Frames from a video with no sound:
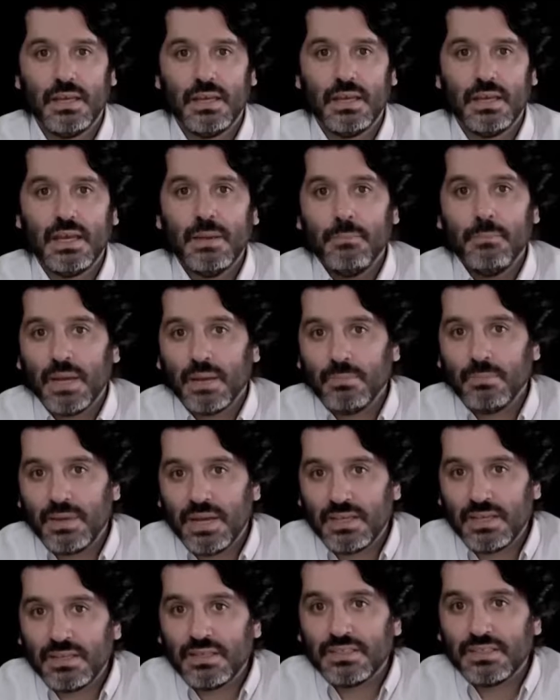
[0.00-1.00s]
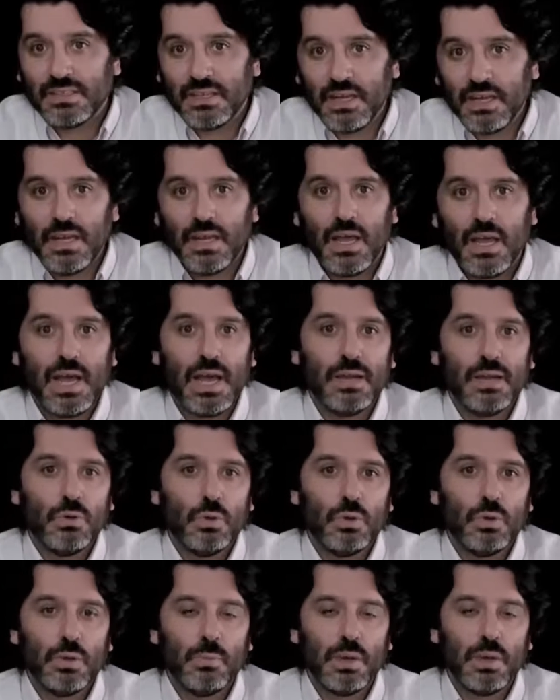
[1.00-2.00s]
In my practice, I
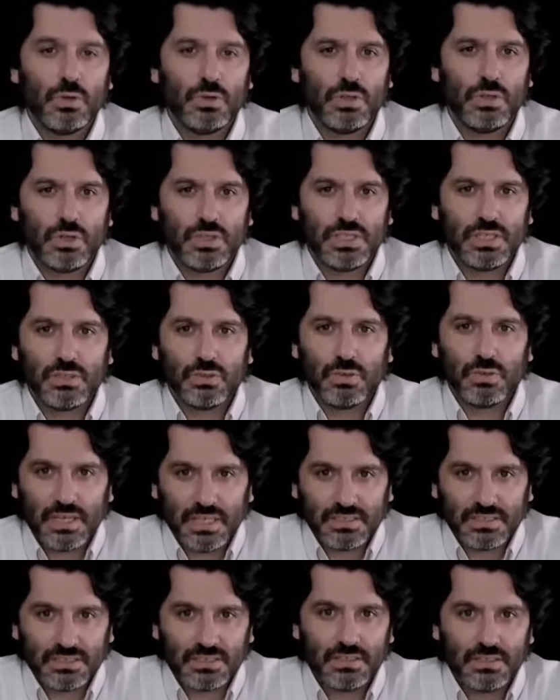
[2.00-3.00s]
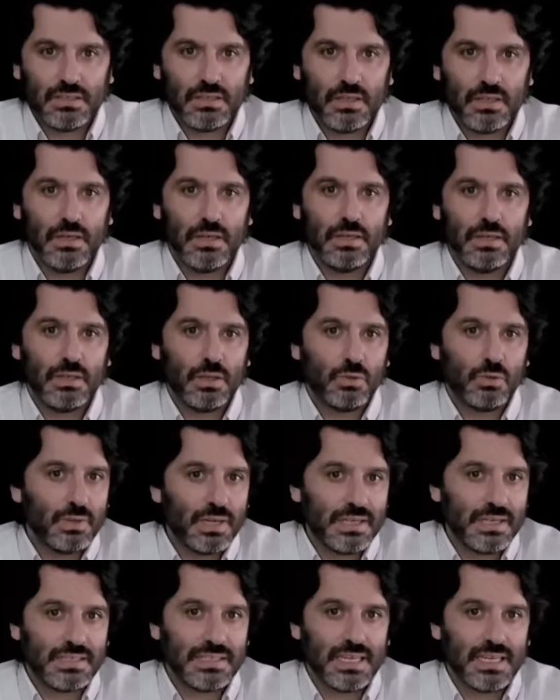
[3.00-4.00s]
talk about learning grains. The
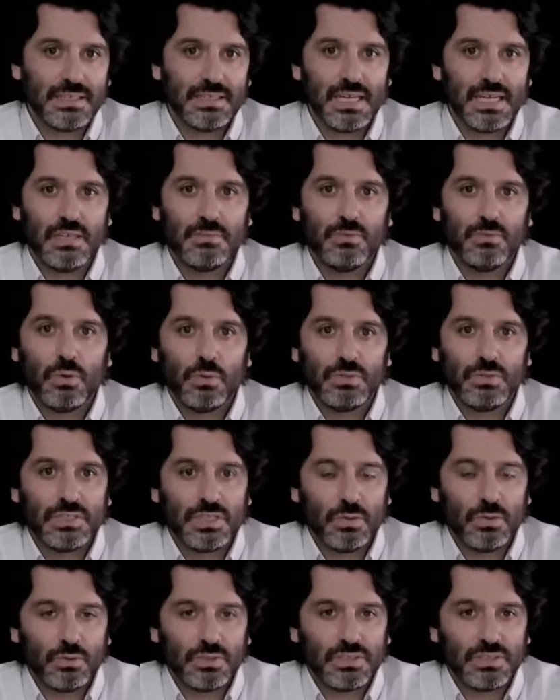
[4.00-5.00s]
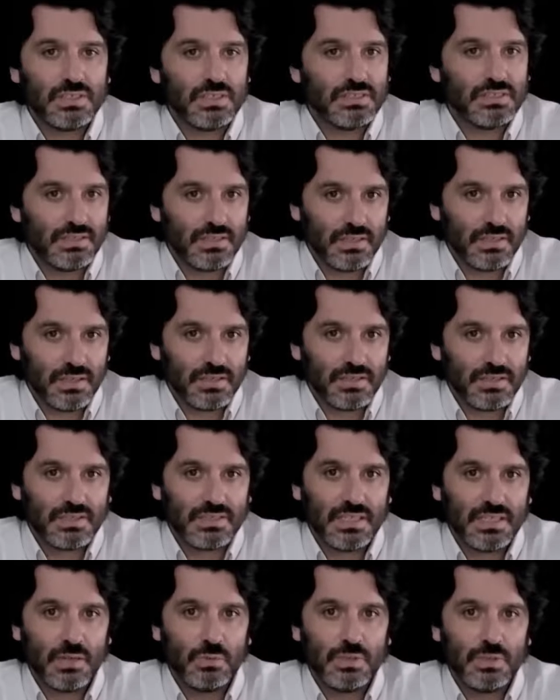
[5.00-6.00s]
grains can then form sequences, the
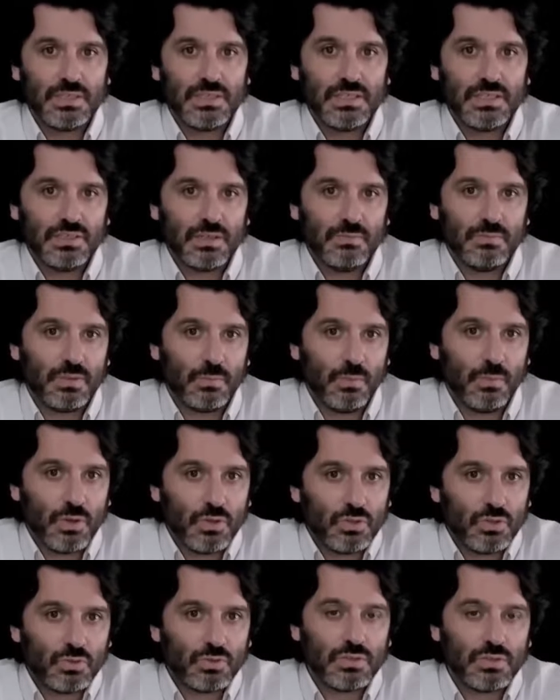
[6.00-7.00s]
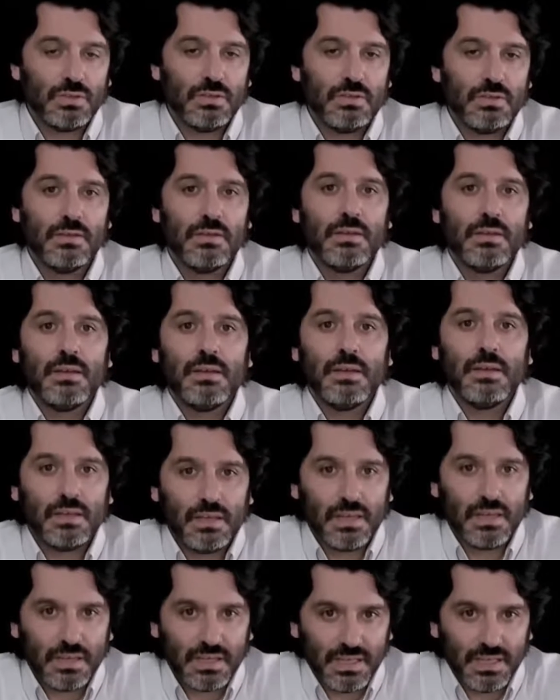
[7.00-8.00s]
sequences of the modules.
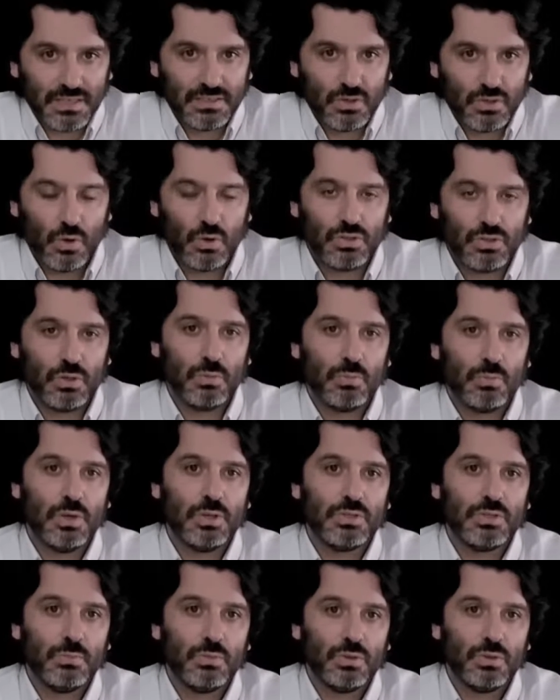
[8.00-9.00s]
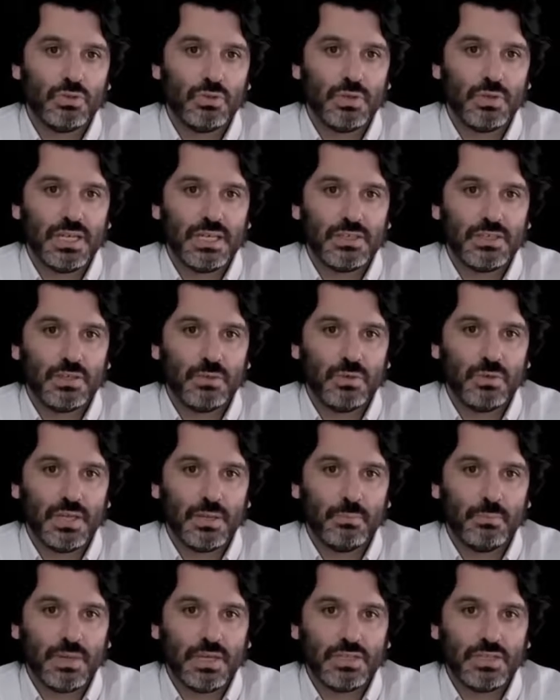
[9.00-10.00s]
It is also possible to
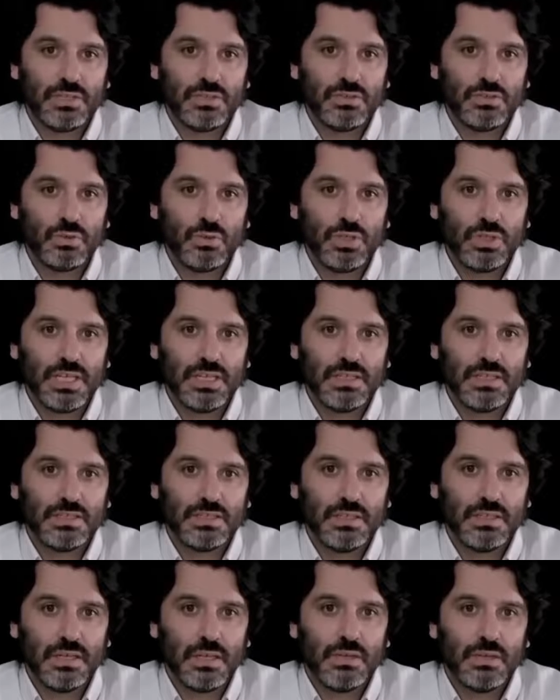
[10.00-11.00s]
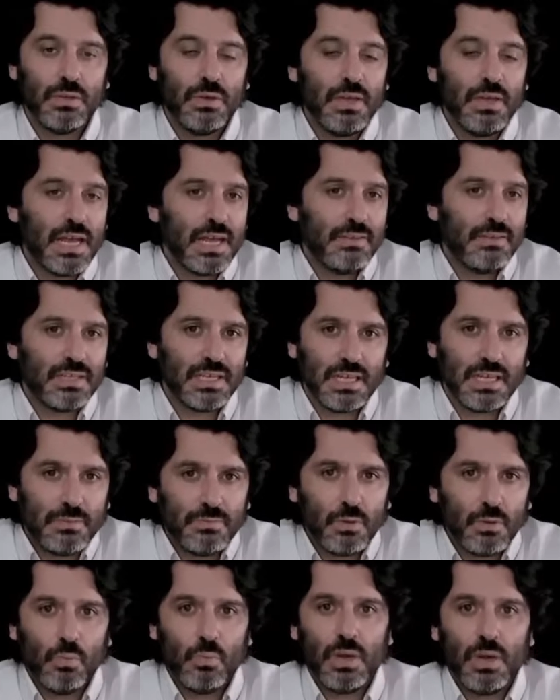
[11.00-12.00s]
integrate buttons or links to navigate
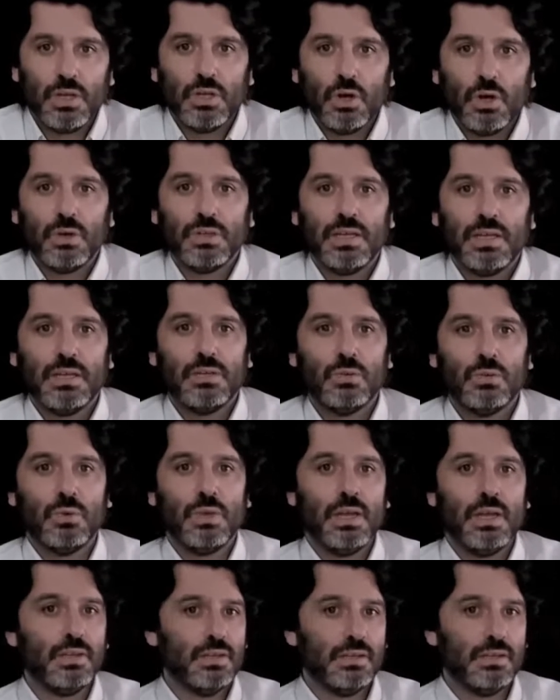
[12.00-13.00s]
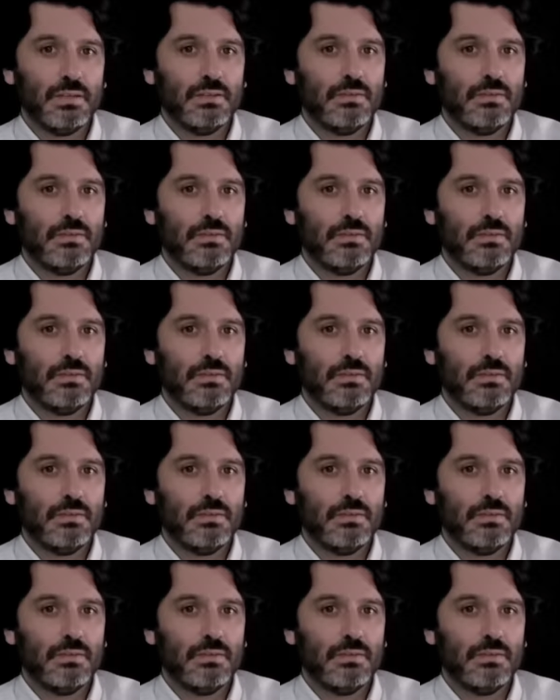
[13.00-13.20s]
from one content to another.